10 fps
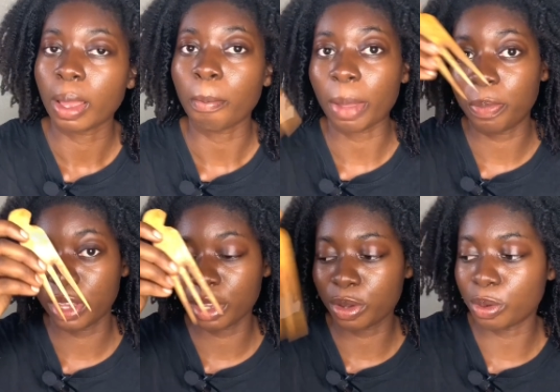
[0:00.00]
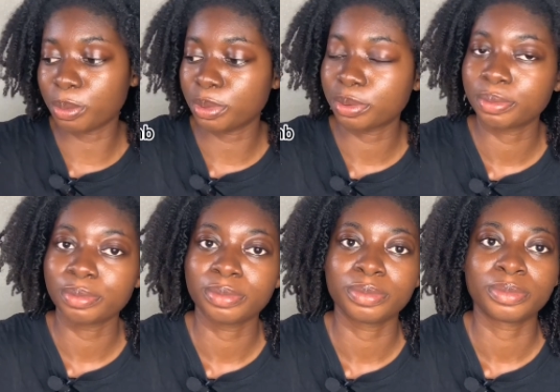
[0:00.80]
my picking comb,
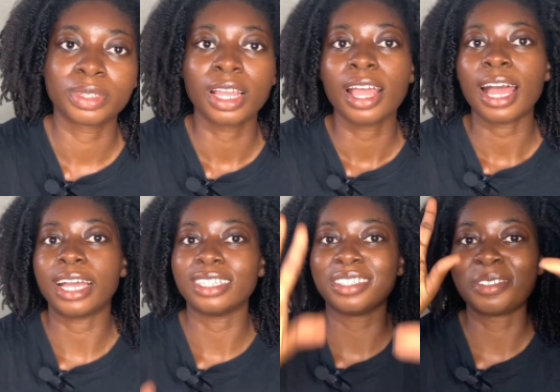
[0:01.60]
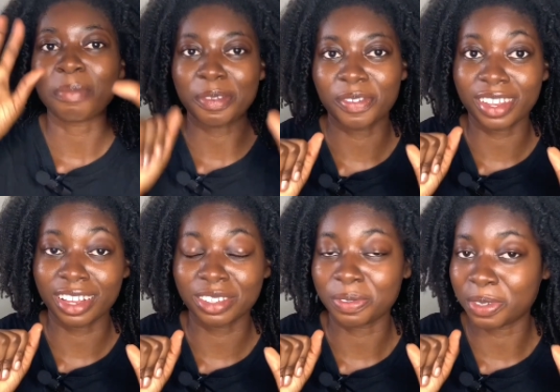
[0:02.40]
and my
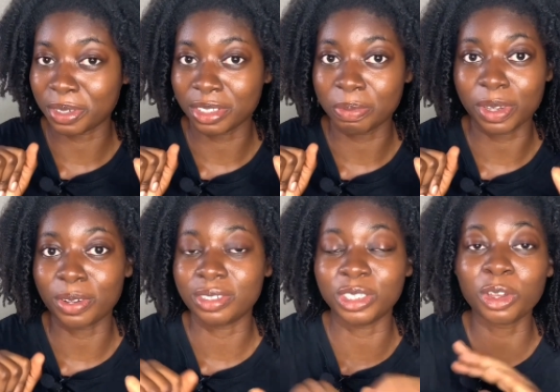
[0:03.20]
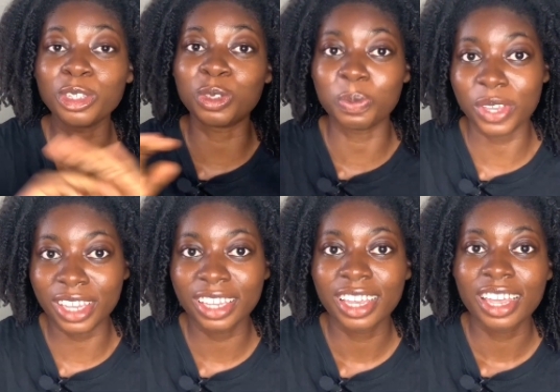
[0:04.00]
fingers, of course, because it's going to be
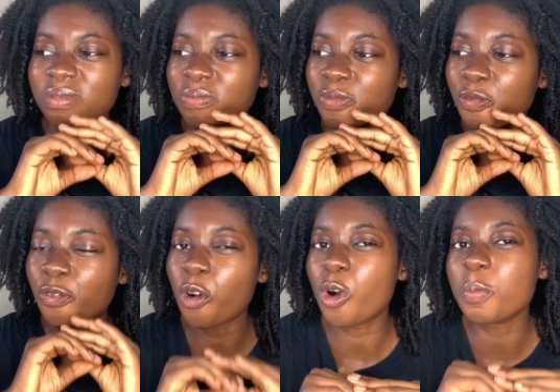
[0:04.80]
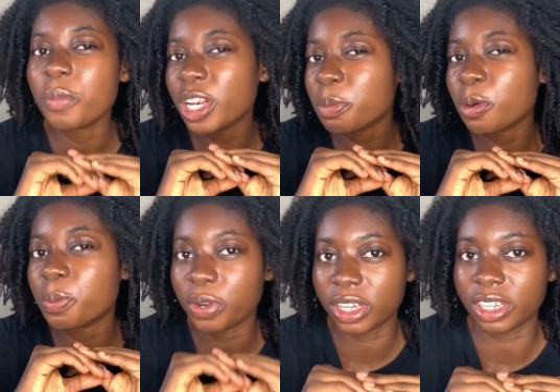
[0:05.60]
for minimal
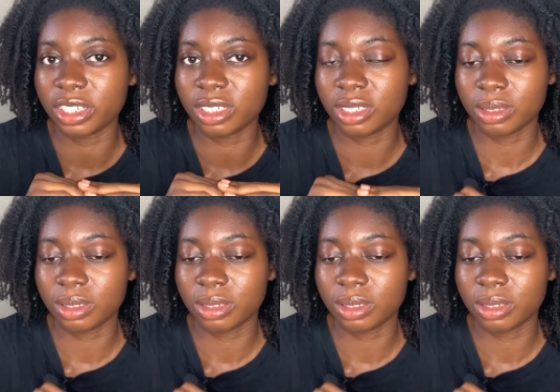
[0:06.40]
breakage.